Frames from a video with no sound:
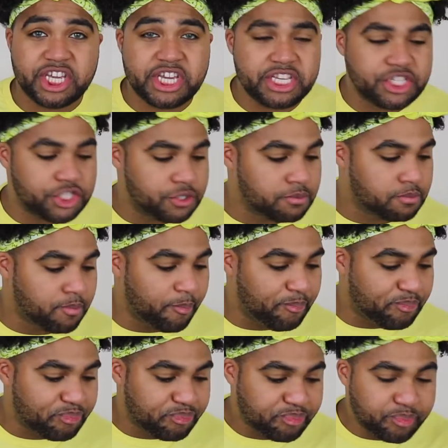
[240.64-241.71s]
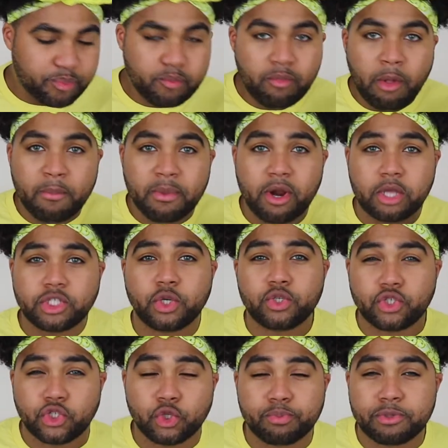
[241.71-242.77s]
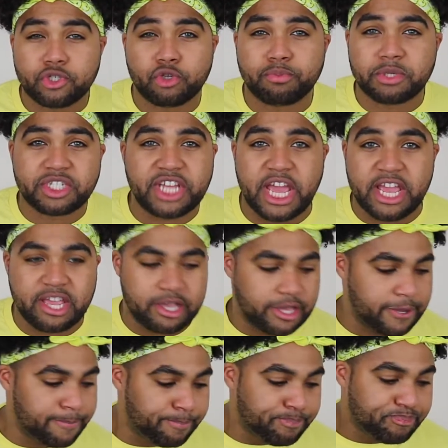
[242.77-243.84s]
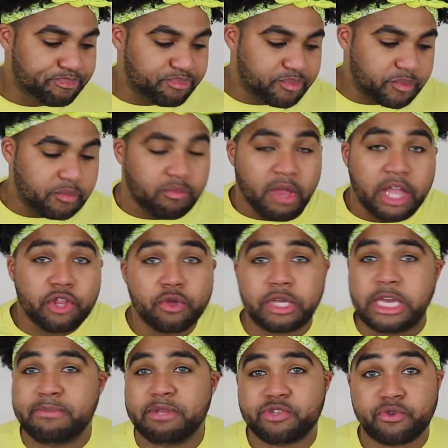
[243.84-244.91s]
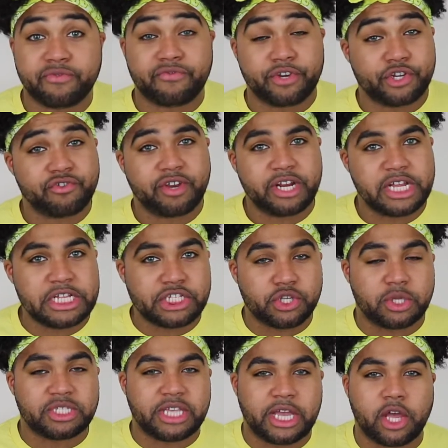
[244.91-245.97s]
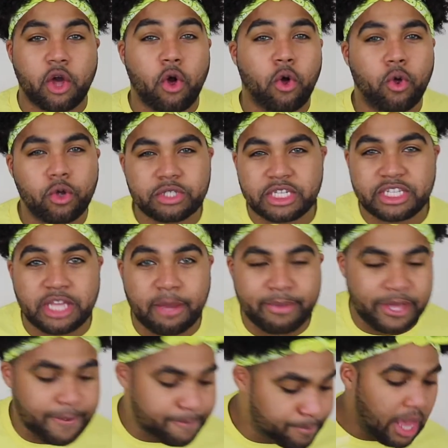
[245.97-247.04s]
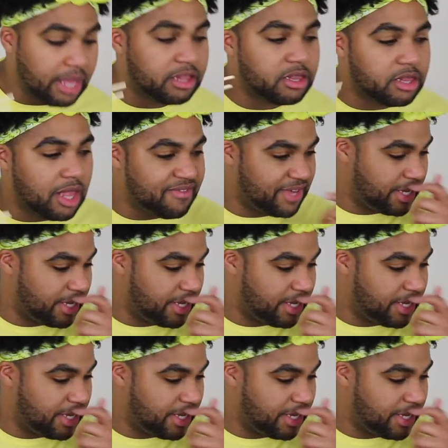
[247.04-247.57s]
taste, but also super, super tangy. And you keep this refrigerated, so it's like cold and yummy. I love